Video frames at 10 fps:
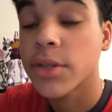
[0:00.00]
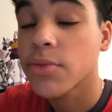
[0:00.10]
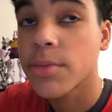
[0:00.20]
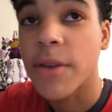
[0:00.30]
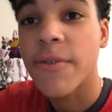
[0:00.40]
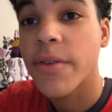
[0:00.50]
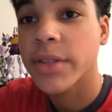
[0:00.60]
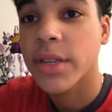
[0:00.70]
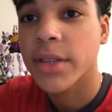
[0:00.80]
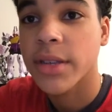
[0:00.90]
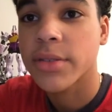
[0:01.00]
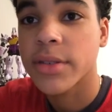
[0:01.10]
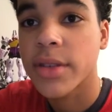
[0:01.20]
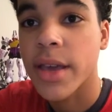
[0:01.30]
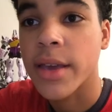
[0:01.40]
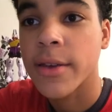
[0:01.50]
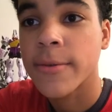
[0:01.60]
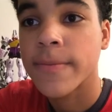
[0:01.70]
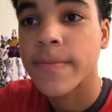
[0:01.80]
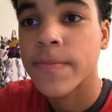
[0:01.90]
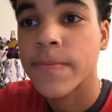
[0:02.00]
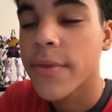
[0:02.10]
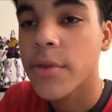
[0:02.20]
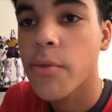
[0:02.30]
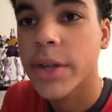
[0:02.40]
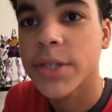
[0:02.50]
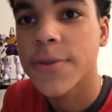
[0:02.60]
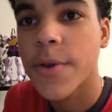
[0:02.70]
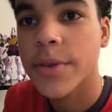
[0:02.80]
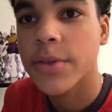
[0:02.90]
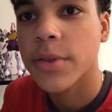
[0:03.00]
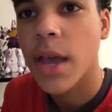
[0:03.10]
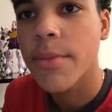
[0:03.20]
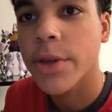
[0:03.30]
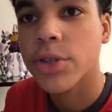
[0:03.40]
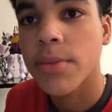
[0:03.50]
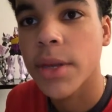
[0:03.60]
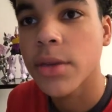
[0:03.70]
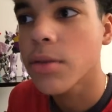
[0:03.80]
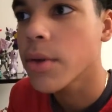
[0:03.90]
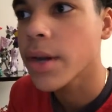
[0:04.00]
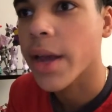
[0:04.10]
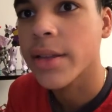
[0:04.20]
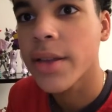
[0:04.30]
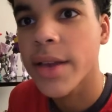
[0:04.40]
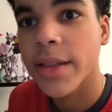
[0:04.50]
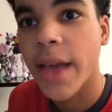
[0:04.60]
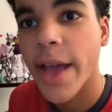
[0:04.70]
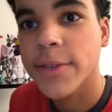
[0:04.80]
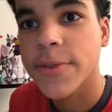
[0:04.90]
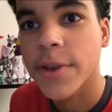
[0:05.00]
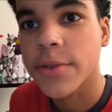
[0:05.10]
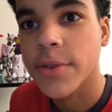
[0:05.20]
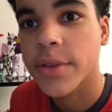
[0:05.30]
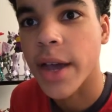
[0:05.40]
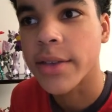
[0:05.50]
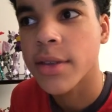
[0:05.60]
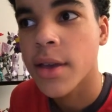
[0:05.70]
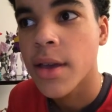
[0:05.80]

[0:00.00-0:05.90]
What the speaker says: It's one of my favorite Sentais to this day. After watching a few episodes of Timeranger, I'm like, you know what? I need to get the action figures for these guys.